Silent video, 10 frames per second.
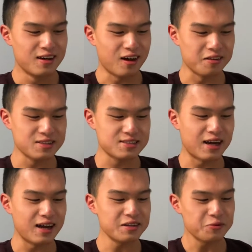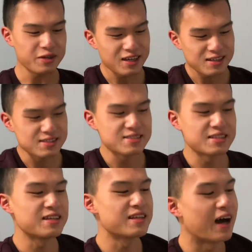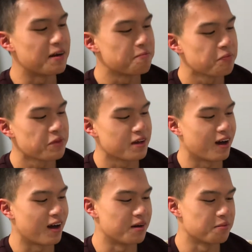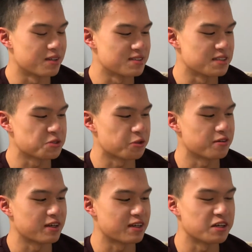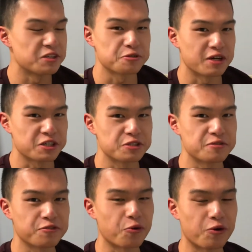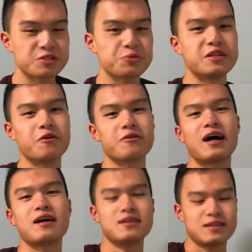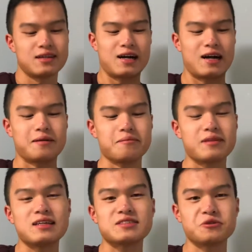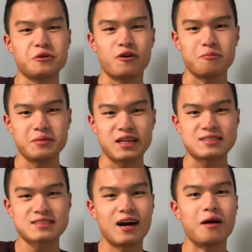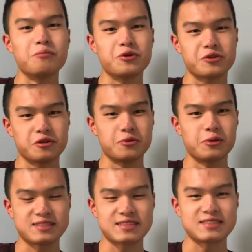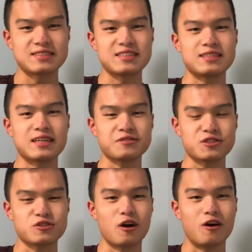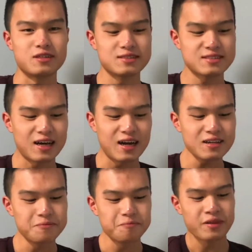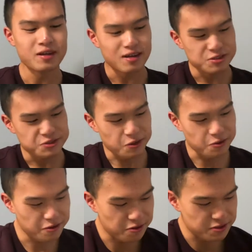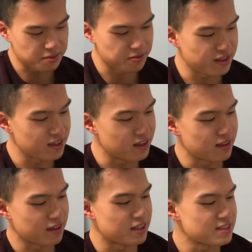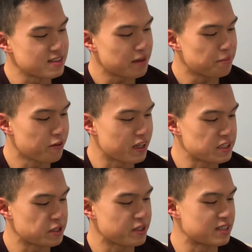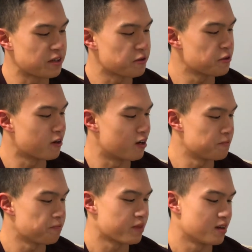On the side we can see that this is sort of like an introduction. Of course, we know that these Google Home Minis come with Google Assistant installed inside. So here are some of the sample things you can say to Google.